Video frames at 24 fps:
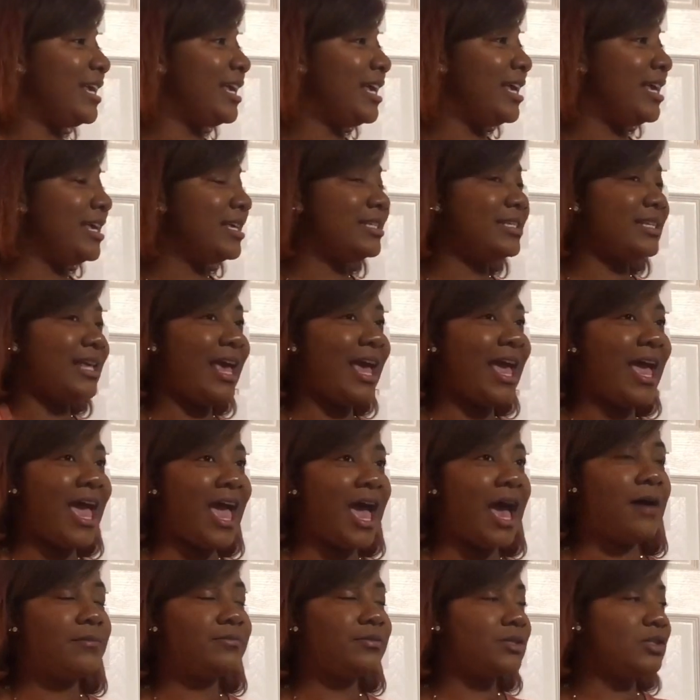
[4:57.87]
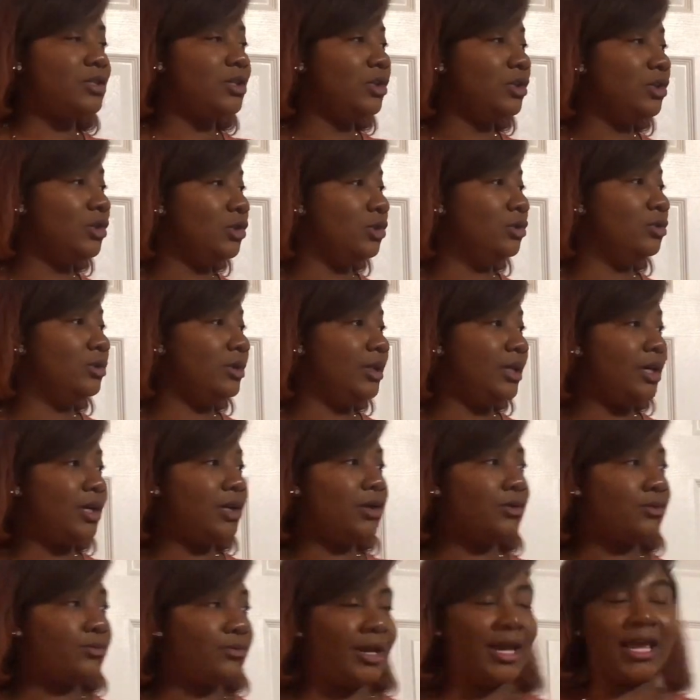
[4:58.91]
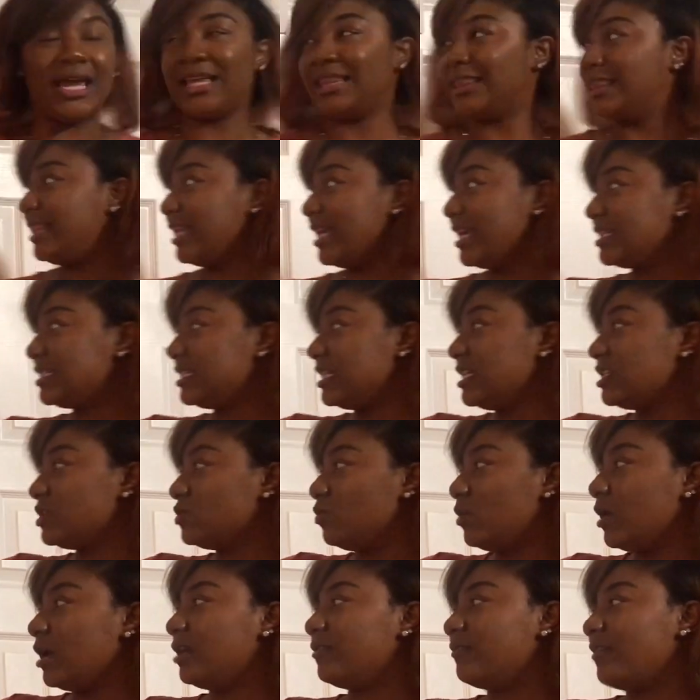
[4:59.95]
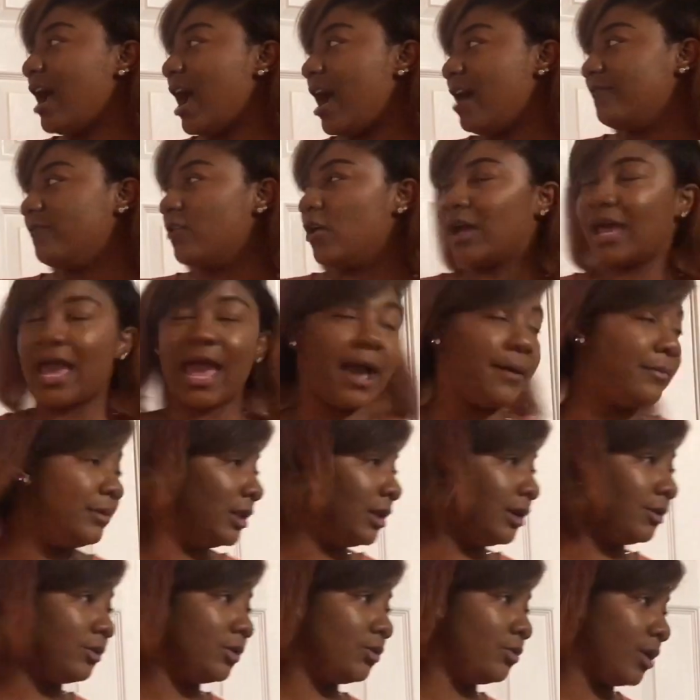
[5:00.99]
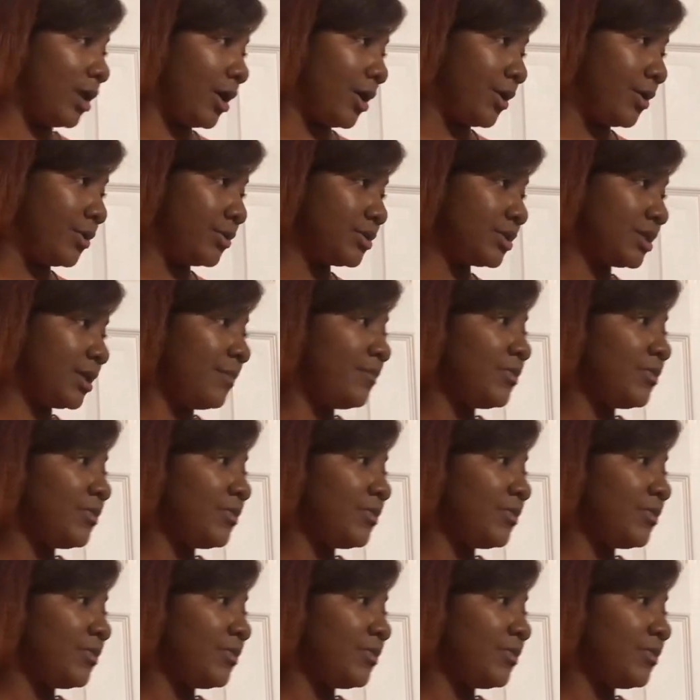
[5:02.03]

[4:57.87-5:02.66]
is absolutely correct. This is one of our vocabulary words.